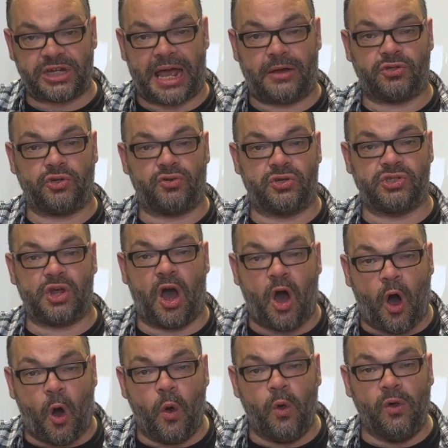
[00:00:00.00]
out across the
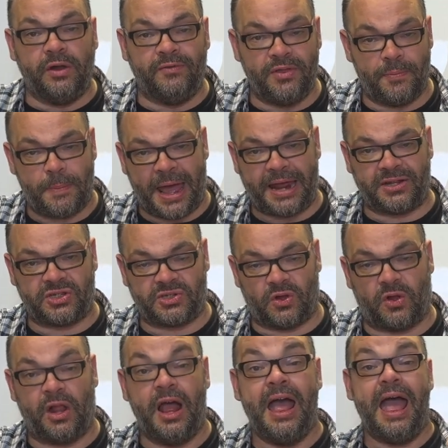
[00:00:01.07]
whole of the
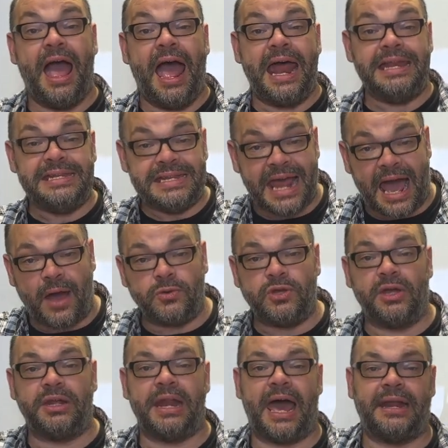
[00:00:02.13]
pencil, and now you
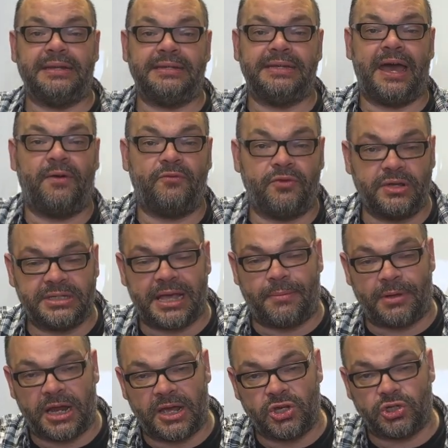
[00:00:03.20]
can hand it out for
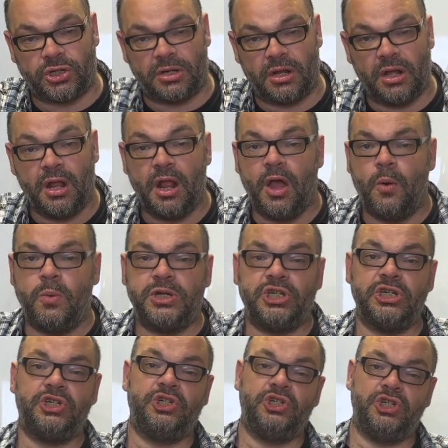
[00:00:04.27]
examination, which
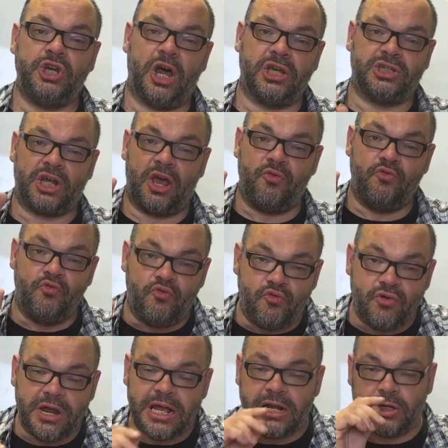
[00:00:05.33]
is just a
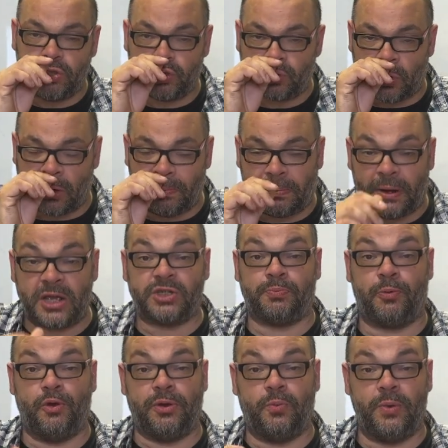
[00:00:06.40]
really strong plus
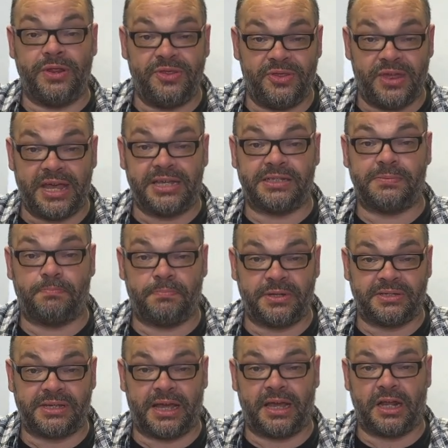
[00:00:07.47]
point with this
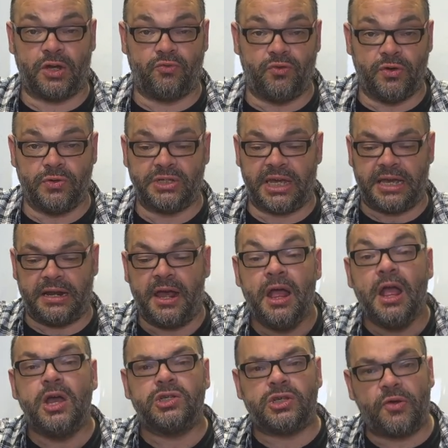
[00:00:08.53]
particular routine.
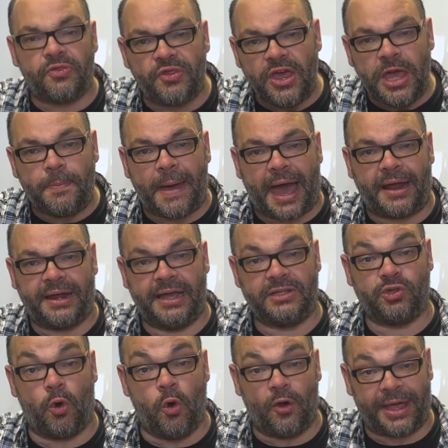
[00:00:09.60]
So think about it, it's
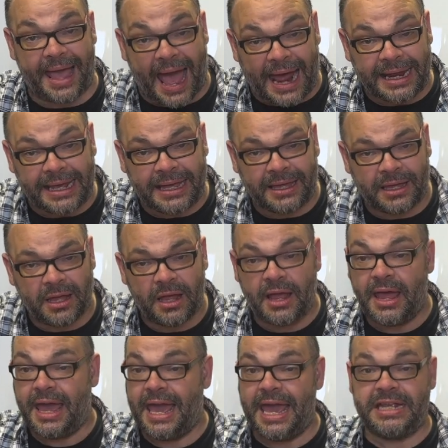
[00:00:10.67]
organic,
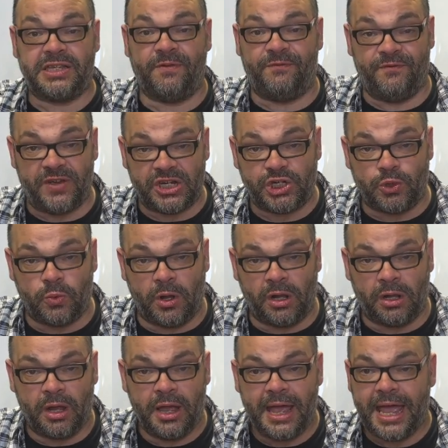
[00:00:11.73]
it's a
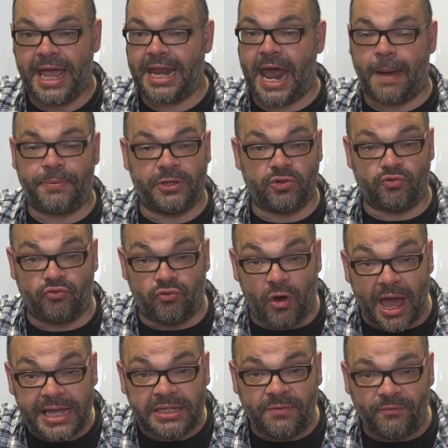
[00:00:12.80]
visual, it happens
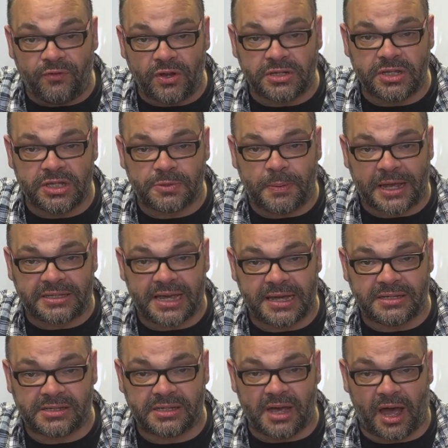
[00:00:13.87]
right in front of the
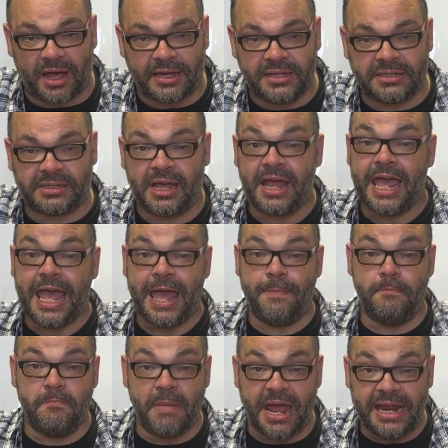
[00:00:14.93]
spectator's eyes.
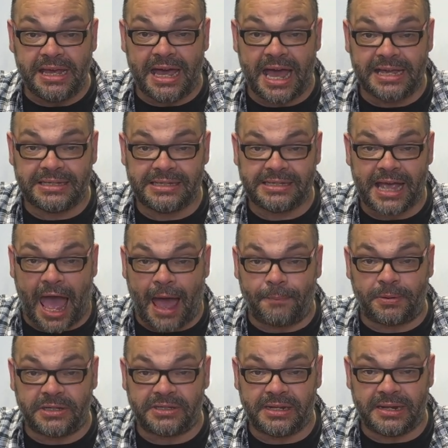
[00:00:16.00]
In many cases, it
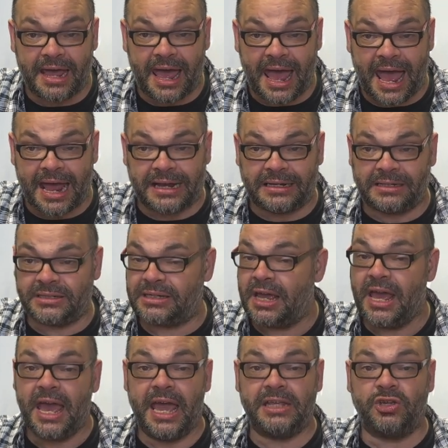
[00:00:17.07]
happens in their hands.
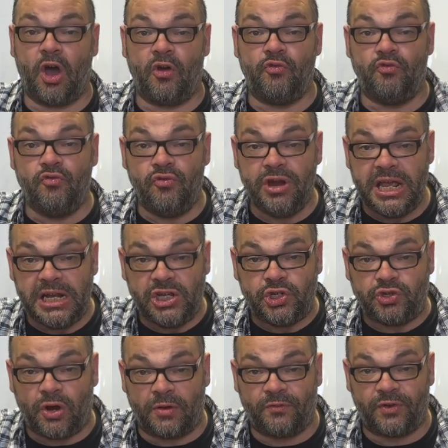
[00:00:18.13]
It's got a really
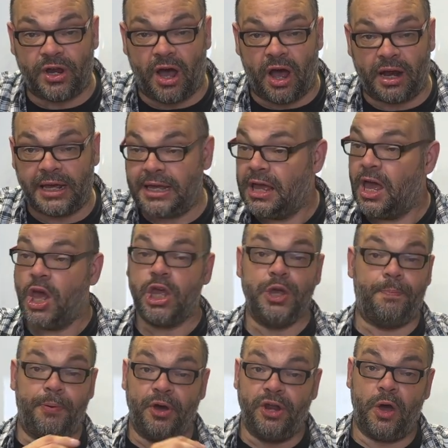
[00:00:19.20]
strong finale. You
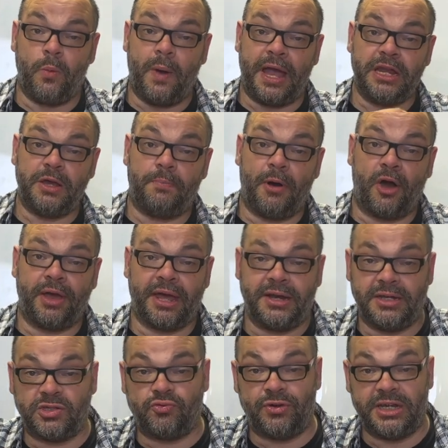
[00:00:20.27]
put it away in your pocket and
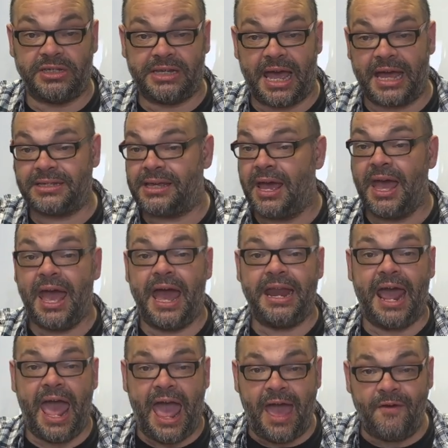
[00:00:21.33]
it's reset, and
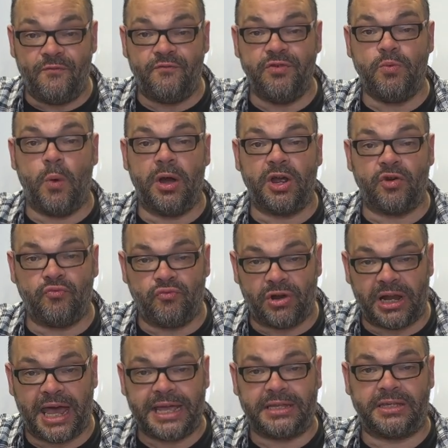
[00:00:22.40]
everyone can
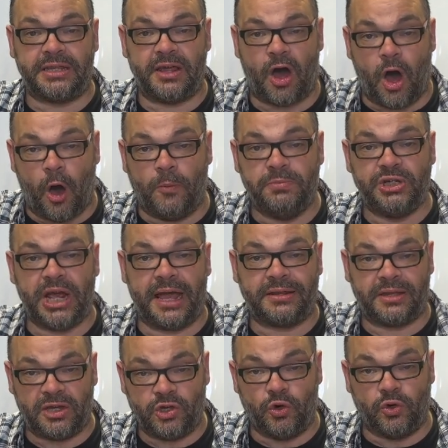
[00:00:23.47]
relate to the object
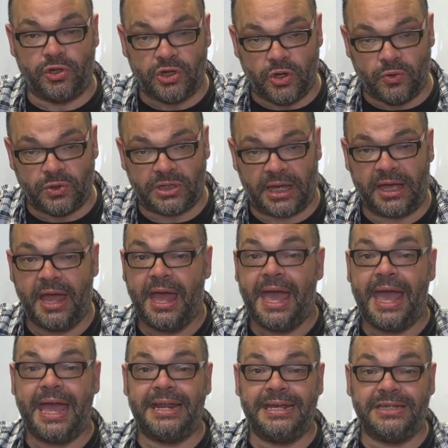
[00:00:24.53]
that you're using.
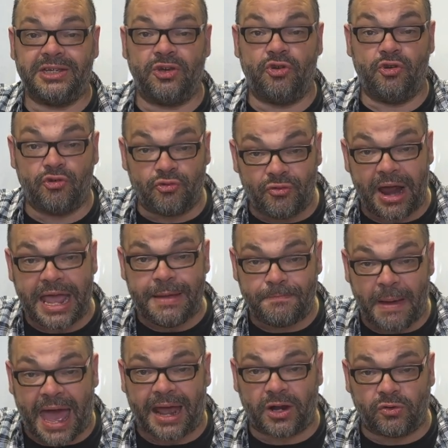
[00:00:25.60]
It is a great
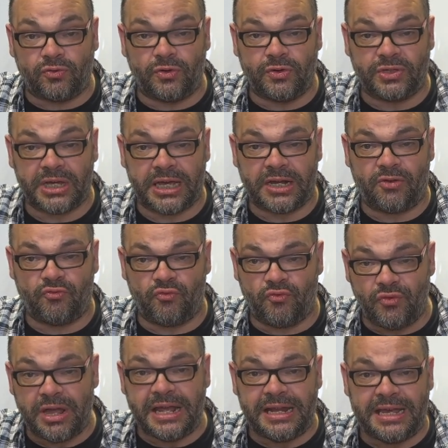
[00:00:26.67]
paddle routine. It
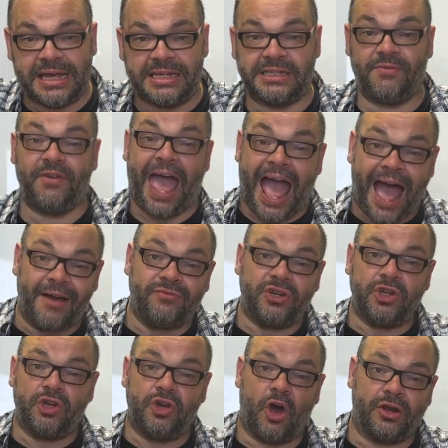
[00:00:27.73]
really is. If you
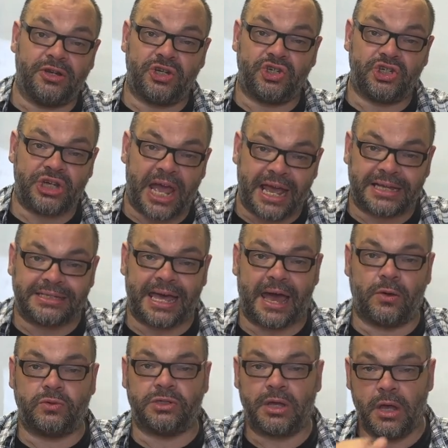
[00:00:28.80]
haven't gone and checked
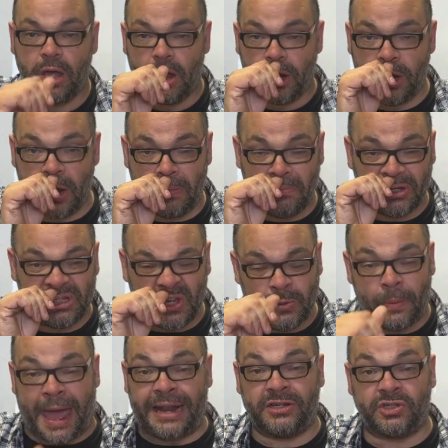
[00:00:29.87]
out number two
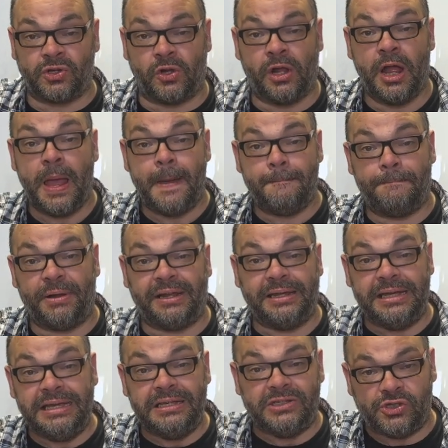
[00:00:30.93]
pencil,
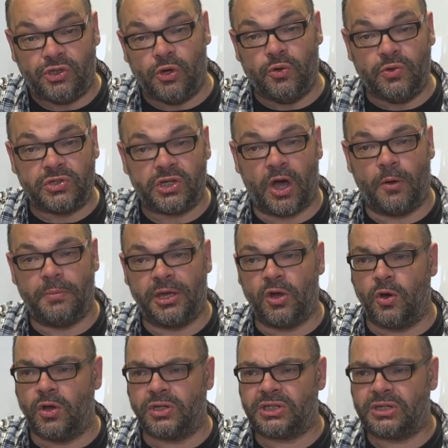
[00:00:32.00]
please do so
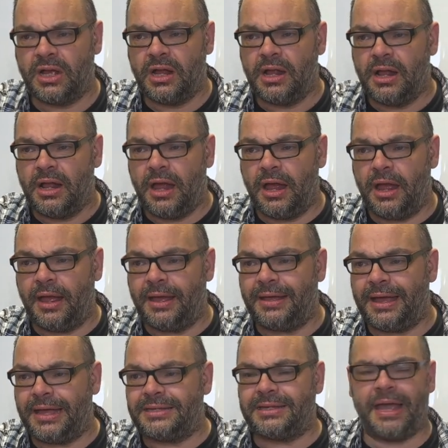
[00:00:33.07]
because uh,
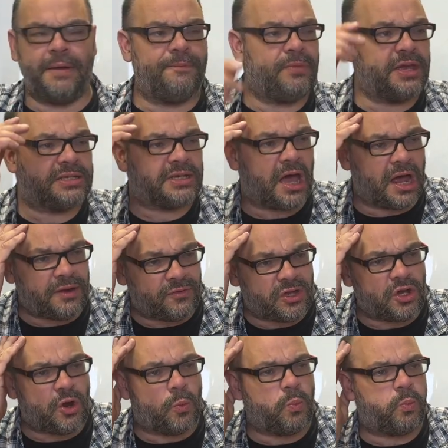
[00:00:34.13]
it's it's kind of you
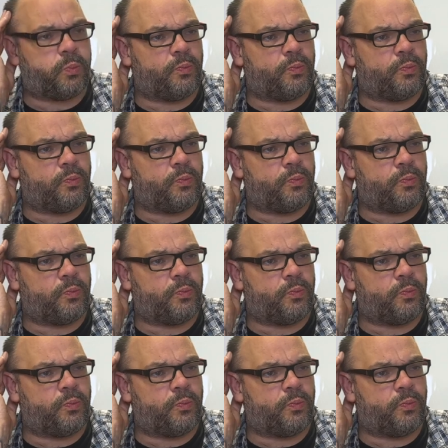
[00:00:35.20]
know